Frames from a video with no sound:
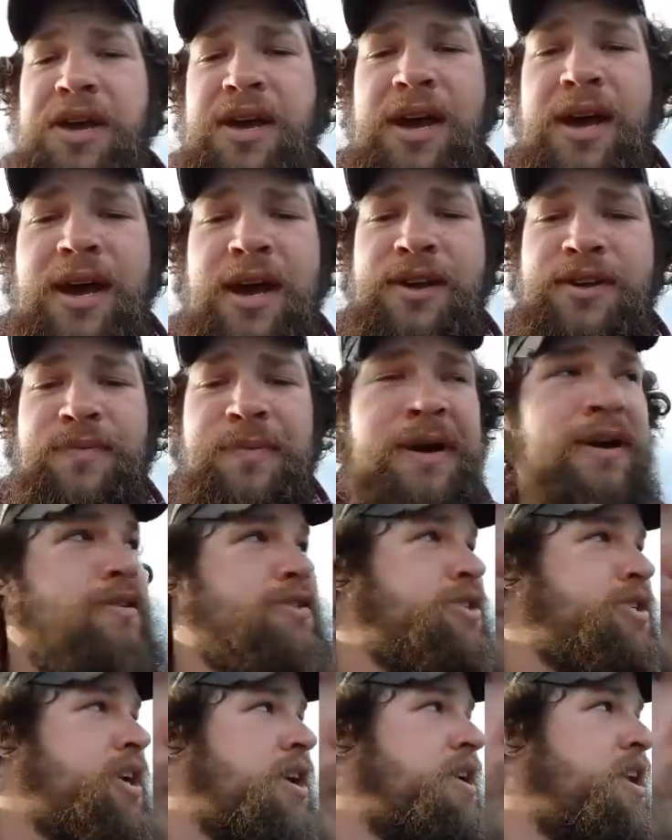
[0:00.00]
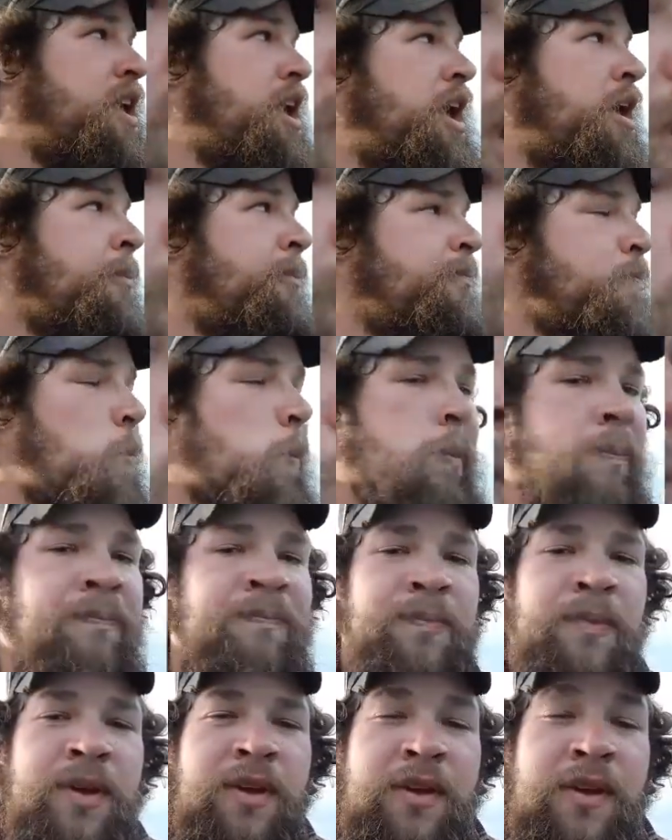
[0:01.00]
be uh, tomorrow Sunday.
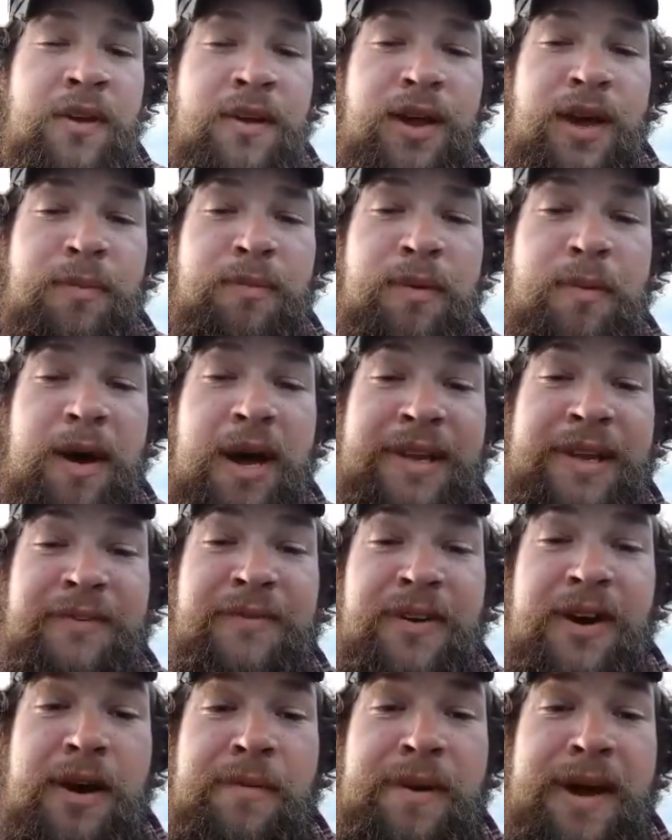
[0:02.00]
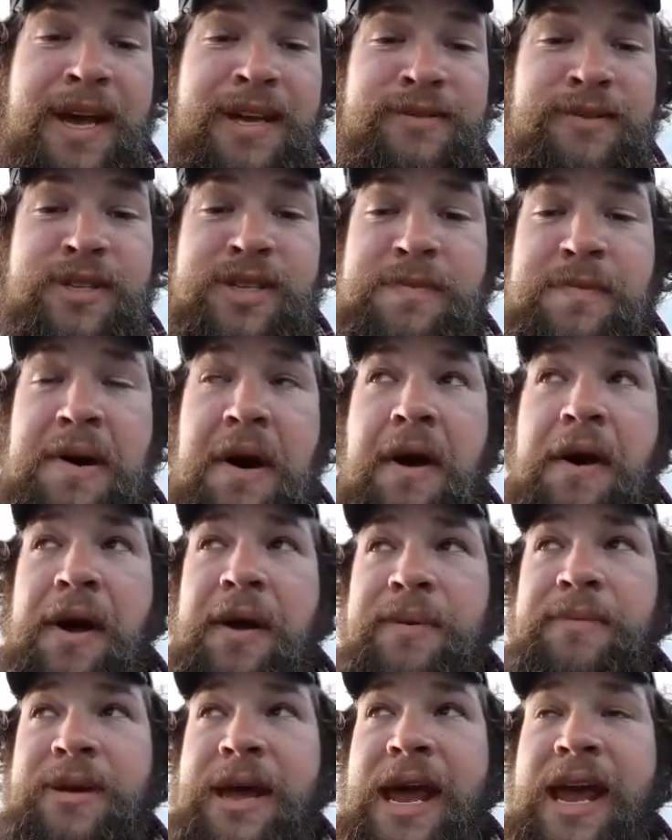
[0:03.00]
Gotta be back to Fairbanks about
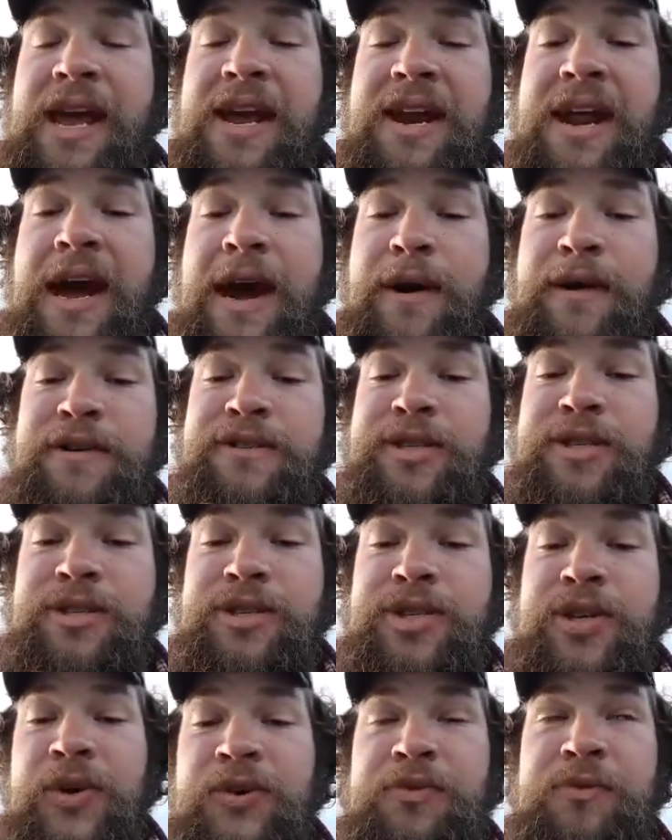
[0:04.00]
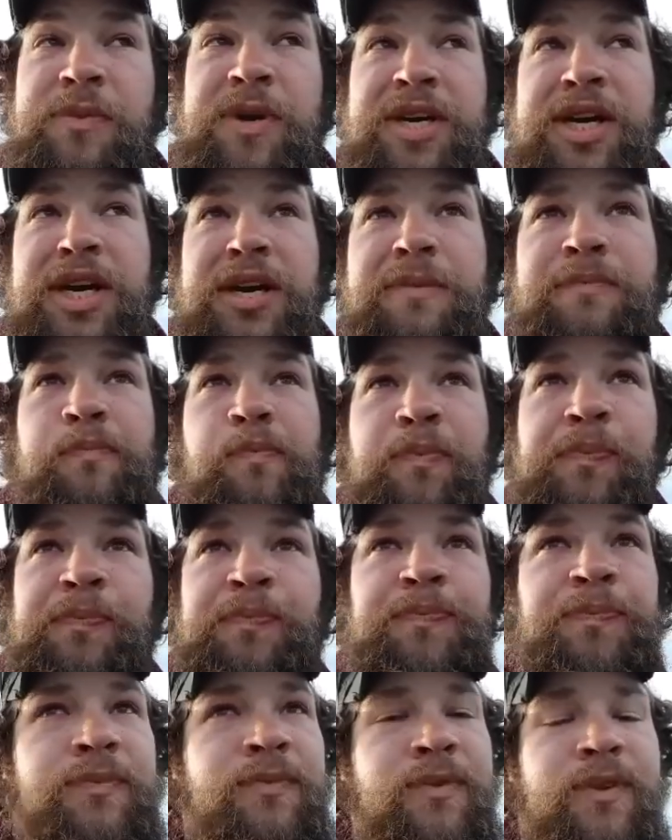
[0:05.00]
eight hours or so from here,
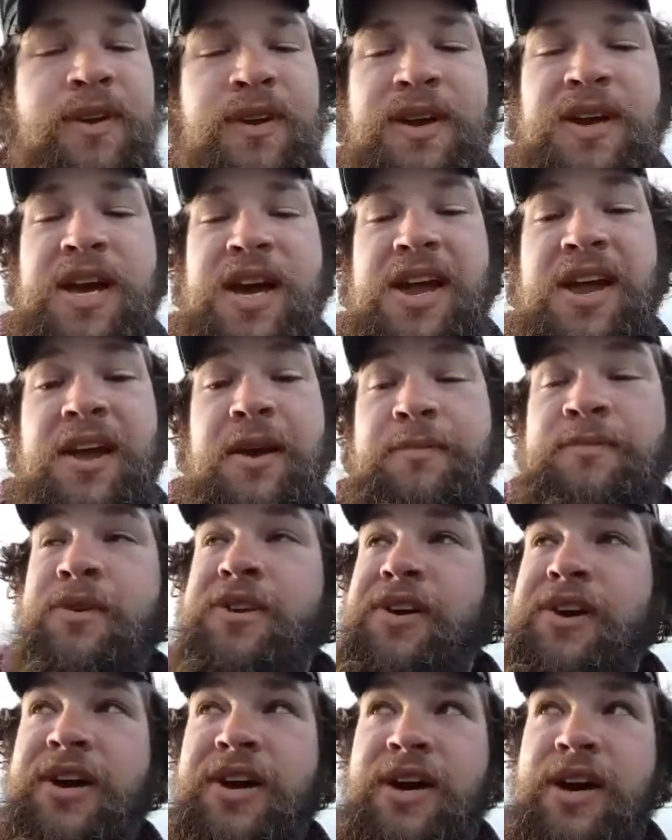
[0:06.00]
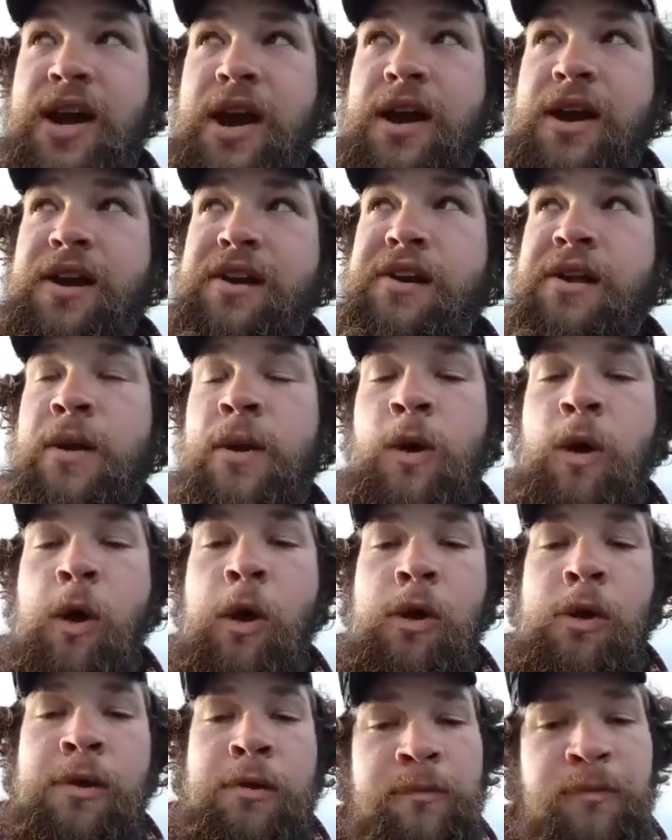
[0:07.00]
and I am tired.
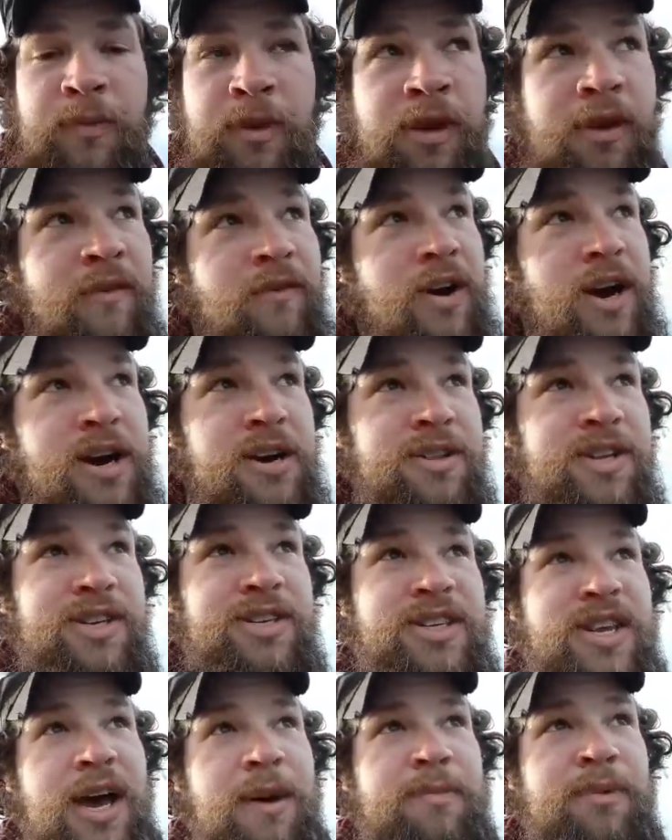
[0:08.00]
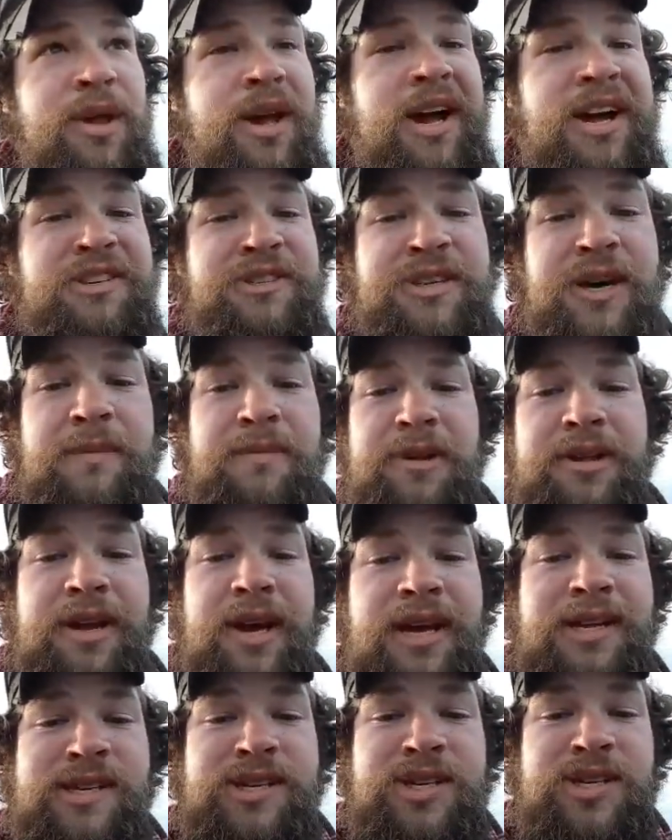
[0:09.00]
I've hardly slept the last couple
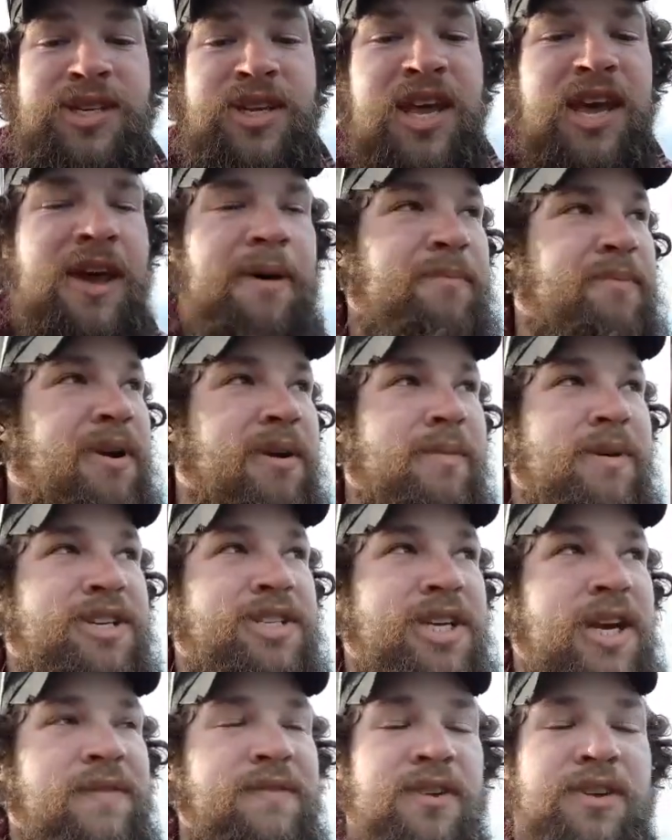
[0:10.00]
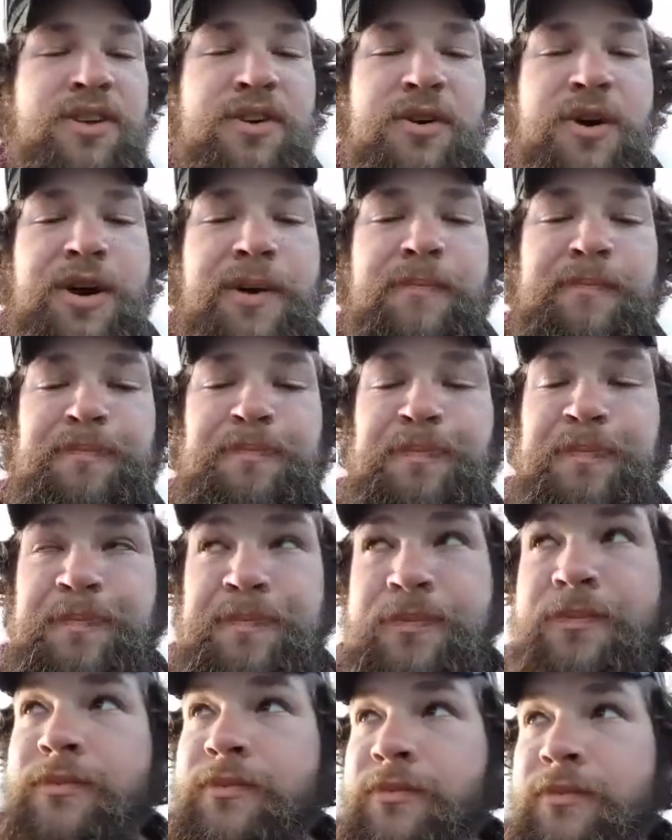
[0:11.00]
nights. I just can't bring myself to do it
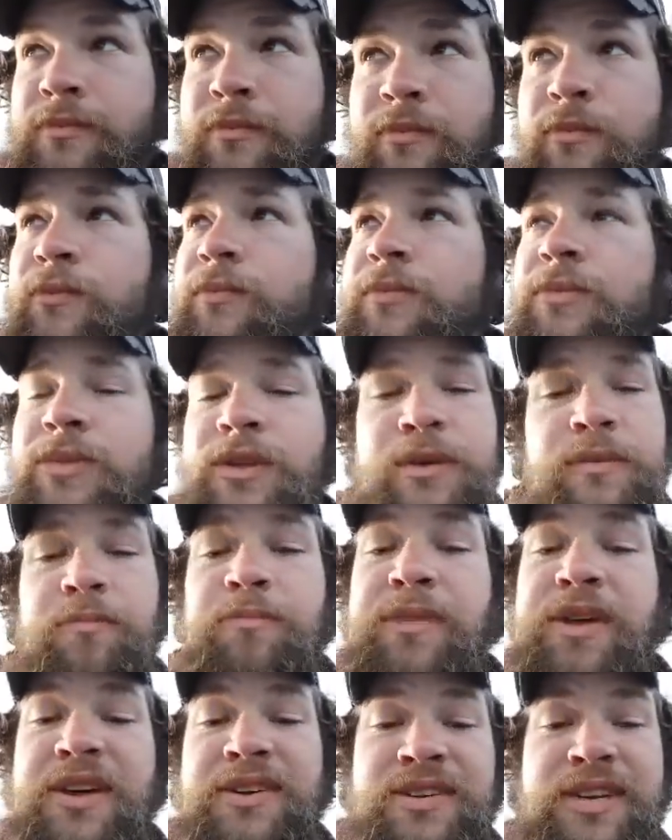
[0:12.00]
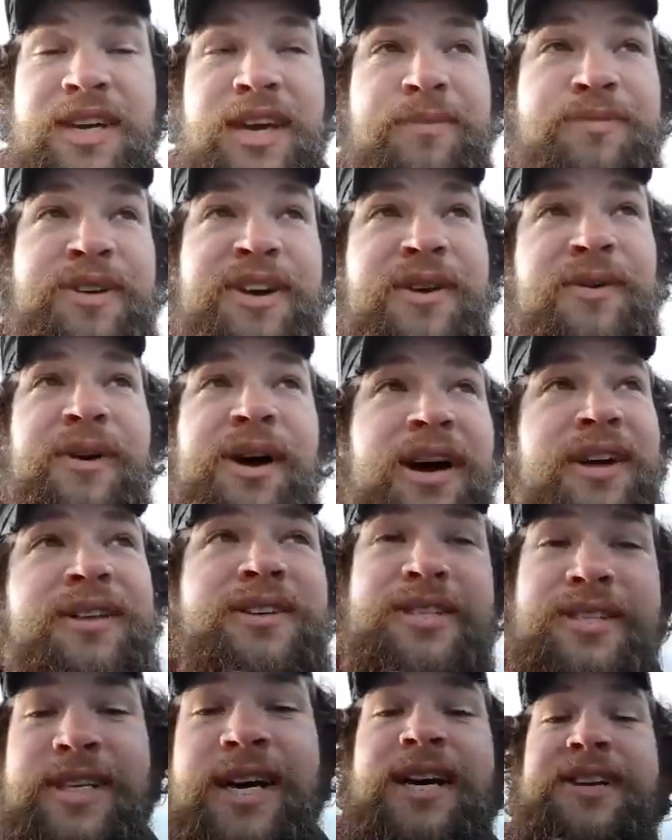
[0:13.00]
because I keep thinking, well,
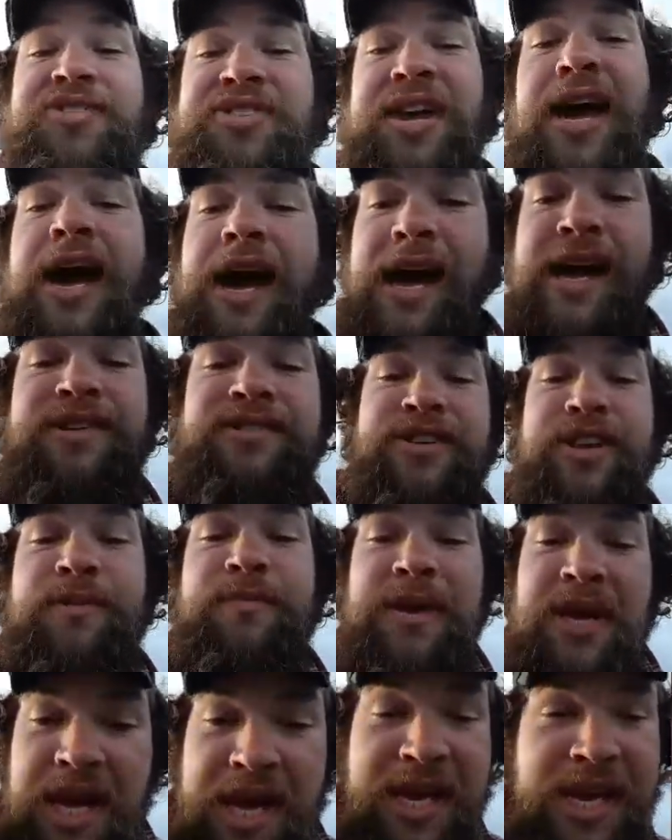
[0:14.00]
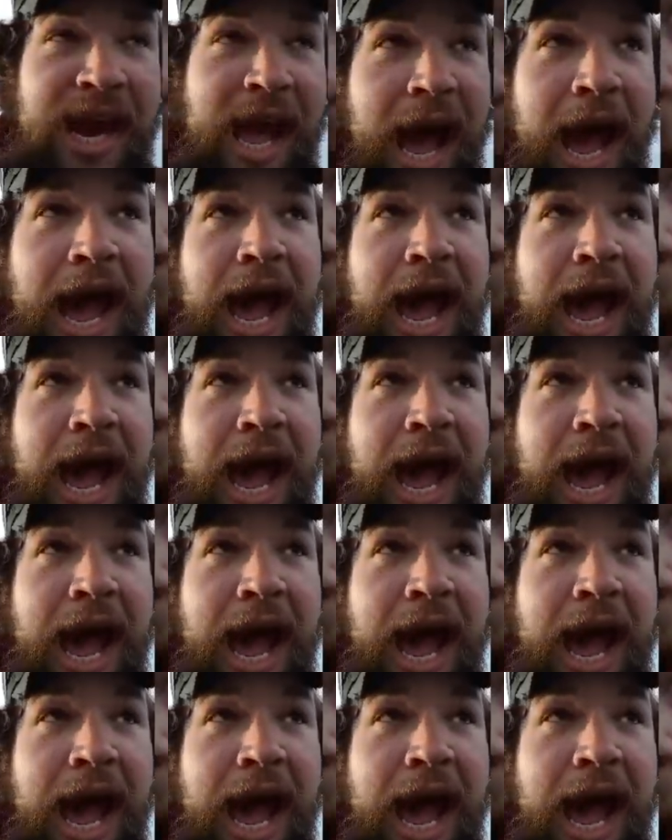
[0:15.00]
this next tide's gonna be hitting